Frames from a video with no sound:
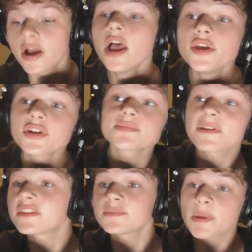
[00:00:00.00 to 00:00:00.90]
you'd
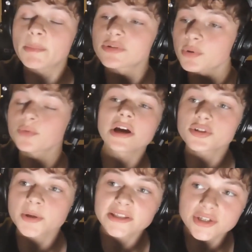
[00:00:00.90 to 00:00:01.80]
expect these people to regret
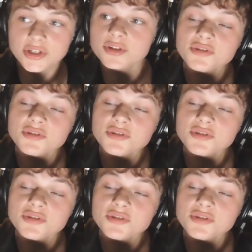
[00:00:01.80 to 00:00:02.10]
transition.